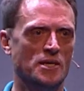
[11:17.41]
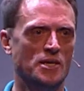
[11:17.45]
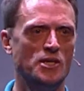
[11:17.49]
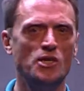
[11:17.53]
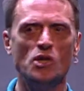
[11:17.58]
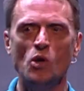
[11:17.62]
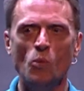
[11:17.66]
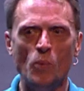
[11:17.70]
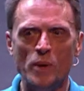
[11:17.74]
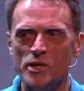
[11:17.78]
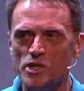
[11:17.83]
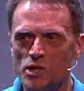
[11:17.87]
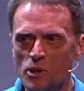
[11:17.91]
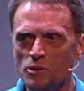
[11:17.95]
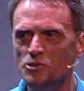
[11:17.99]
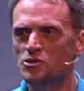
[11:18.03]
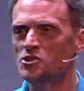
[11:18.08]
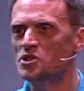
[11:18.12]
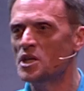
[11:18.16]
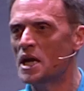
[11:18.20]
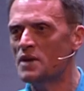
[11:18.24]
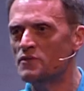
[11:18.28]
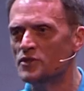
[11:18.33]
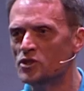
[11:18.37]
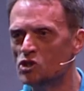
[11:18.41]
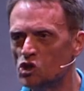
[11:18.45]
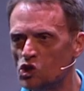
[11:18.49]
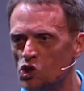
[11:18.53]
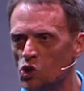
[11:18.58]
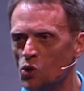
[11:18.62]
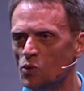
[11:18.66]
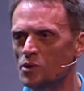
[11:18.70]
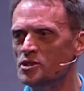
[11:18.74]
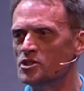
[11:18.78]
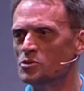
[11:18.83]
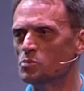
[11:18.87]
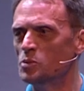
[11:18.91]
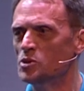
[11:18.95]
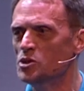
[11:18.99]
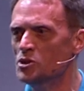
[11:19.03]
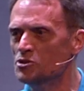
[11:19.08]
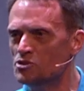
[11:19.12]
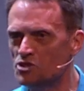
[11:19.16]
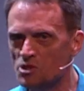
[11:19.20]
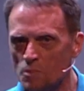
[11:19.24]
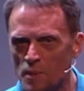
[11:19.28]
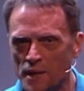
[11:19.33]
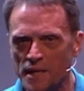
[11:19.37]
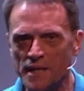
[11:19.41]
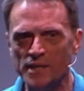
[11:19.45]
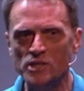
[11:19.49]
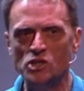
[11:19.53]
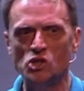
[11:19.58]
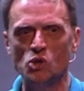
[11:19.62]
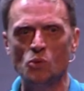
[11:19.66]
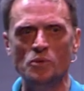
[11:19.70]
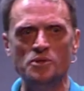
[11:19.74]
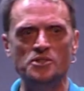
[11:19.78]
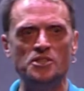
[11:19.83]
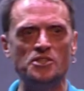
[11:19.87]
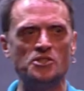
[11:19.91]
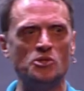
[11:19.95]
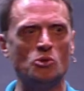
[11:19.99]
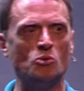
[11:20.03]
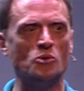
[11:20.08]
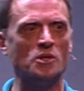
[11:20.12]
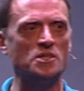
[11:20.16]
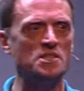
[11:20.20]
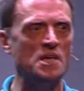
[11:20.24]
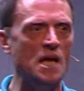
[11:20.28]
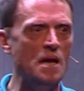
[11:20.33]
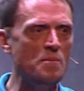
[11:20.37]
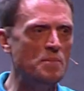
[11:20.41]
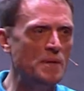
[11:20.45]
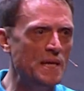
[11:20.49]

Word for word: You know, we're used to having choice. We're used to making choices all the time.